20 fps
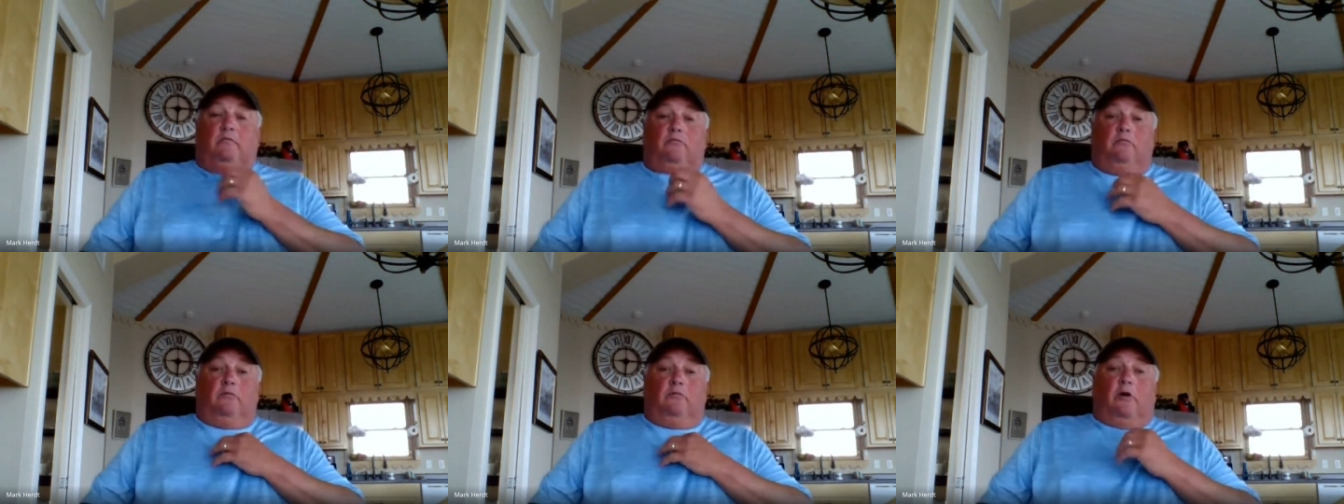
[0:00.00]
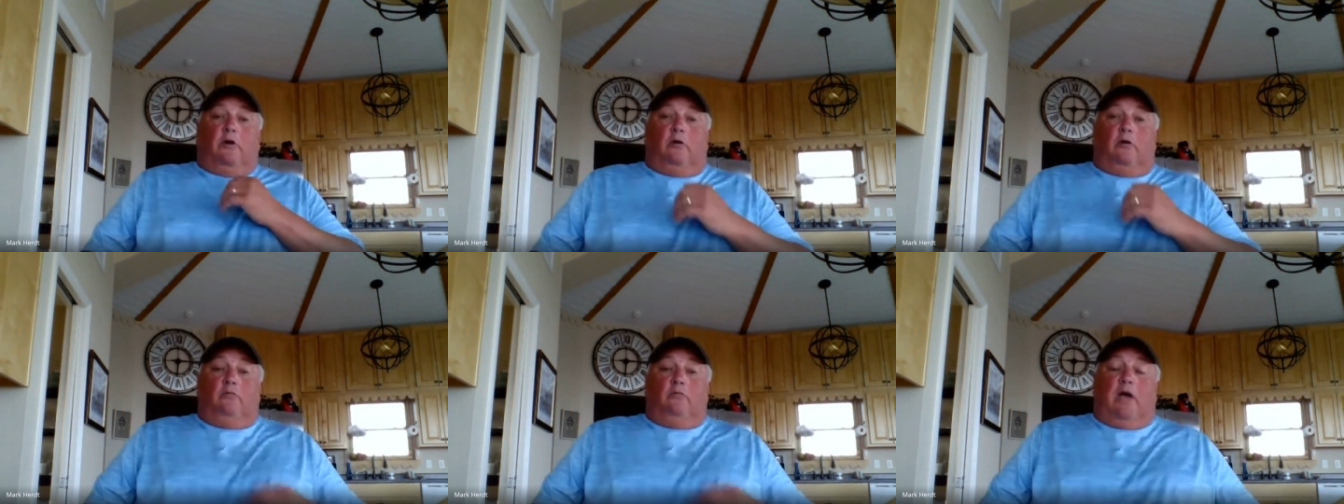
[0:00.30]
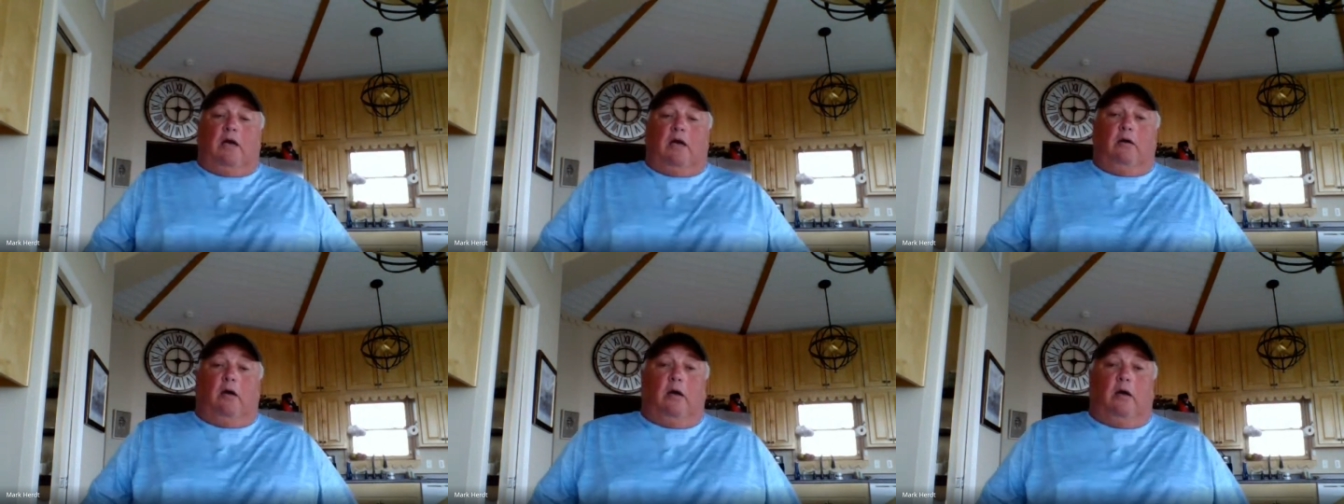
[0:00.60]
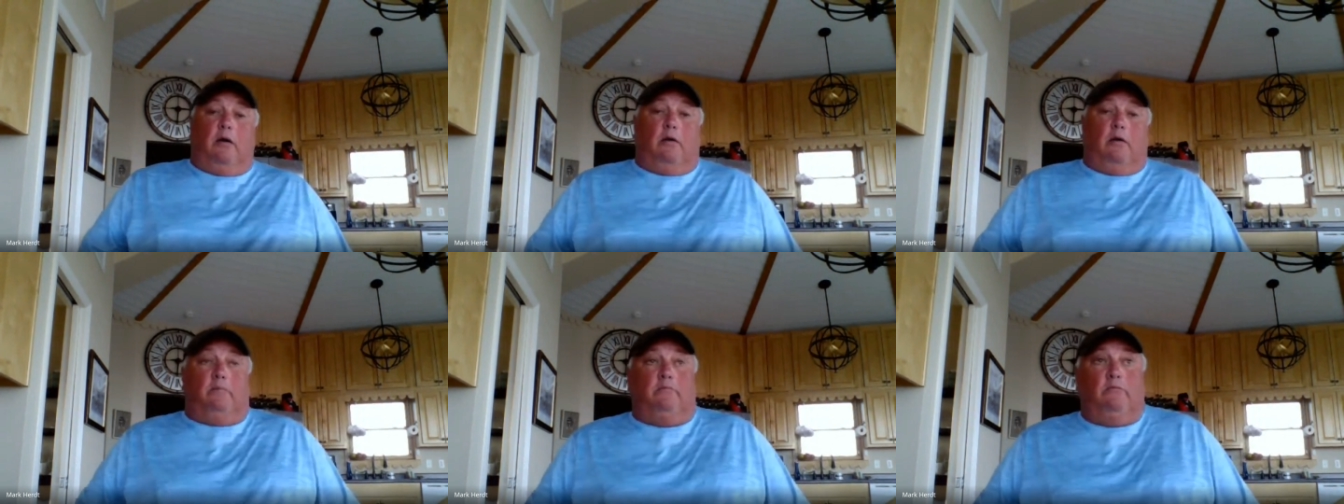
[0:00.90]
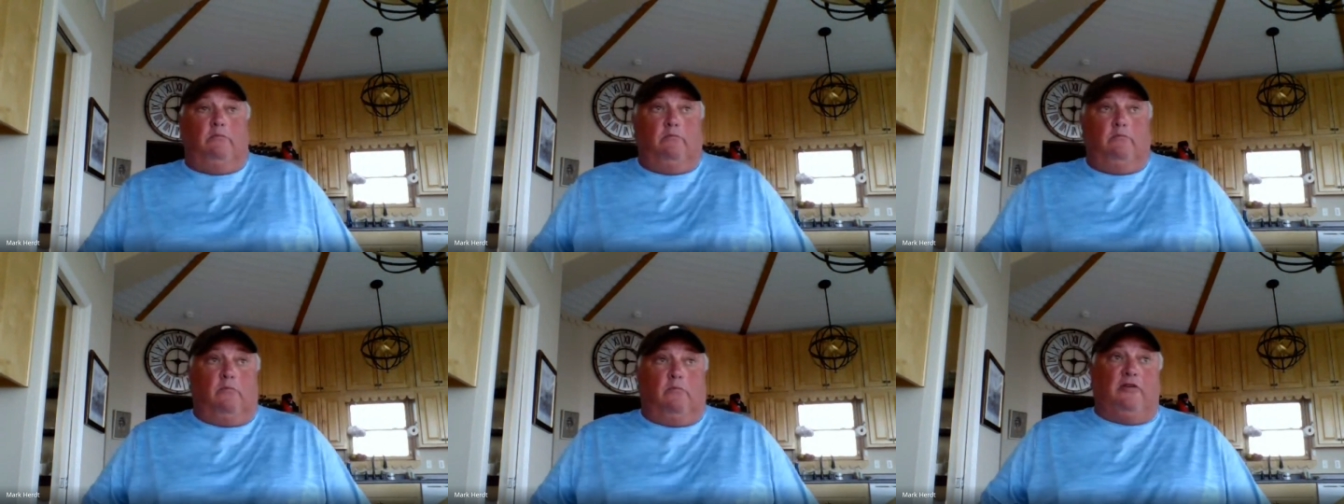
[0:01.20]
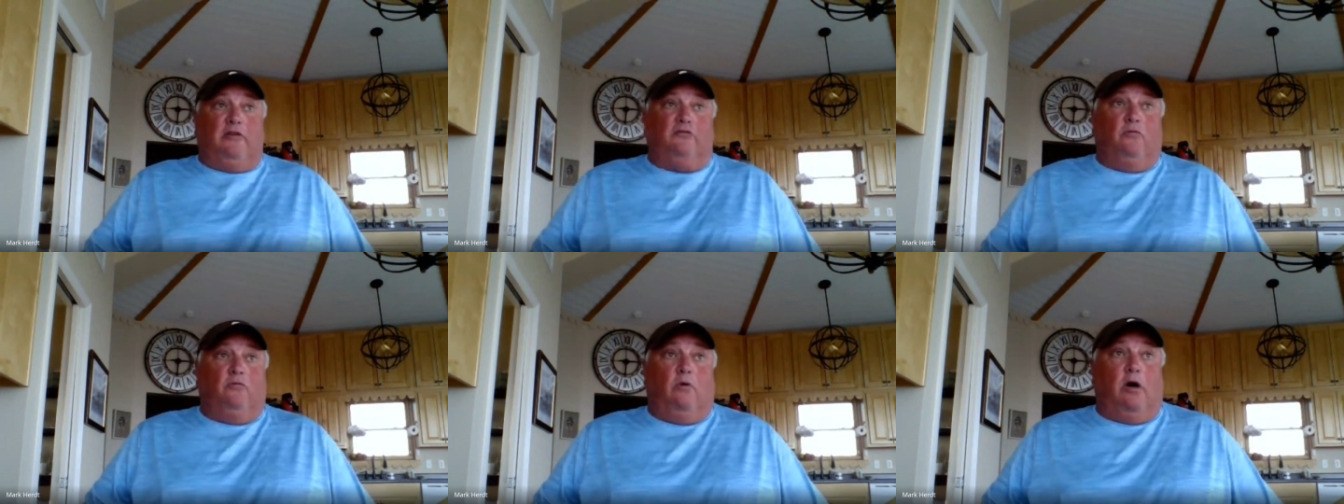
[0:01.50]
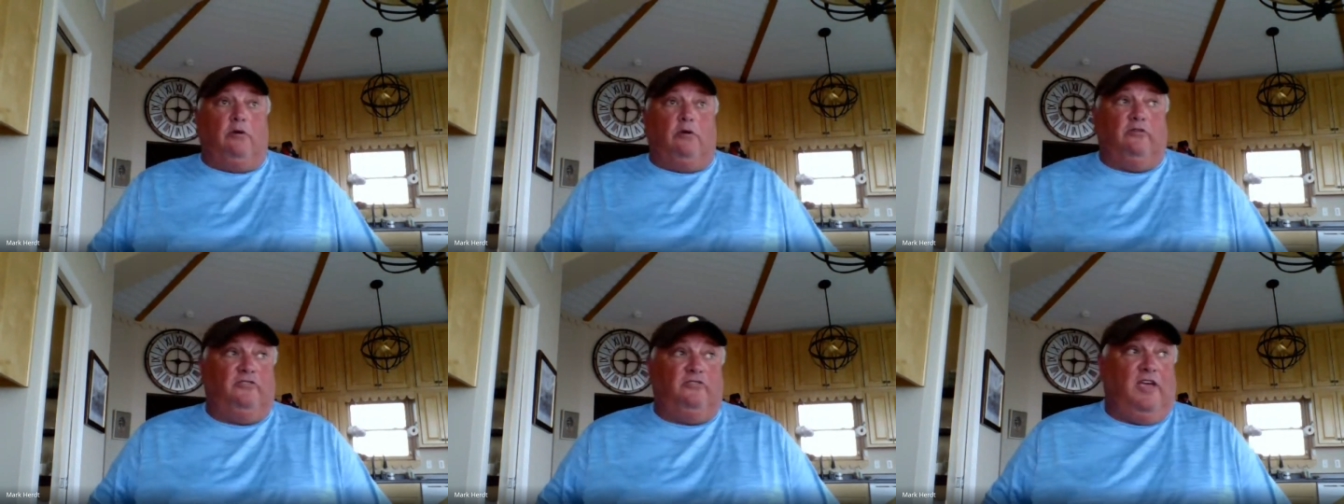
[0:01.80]
you know um, Roger
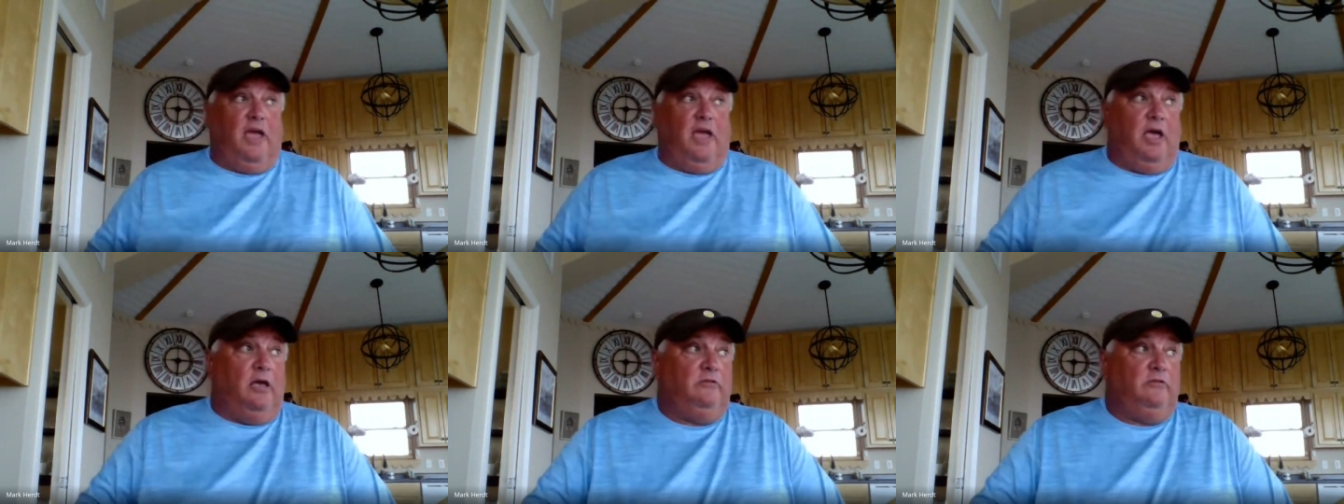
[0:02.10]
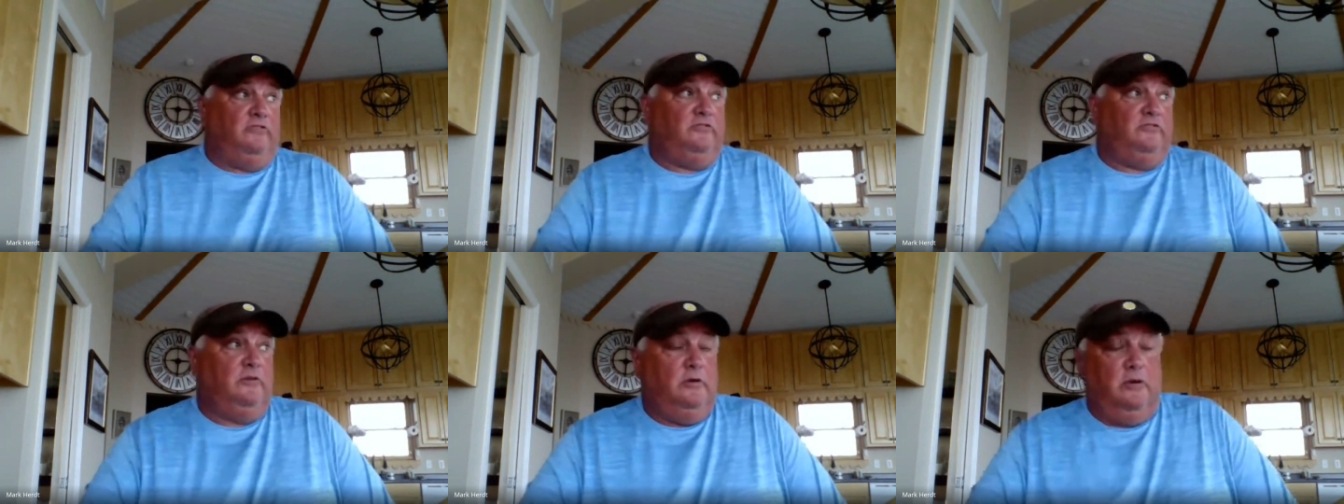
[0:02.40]
Waters has.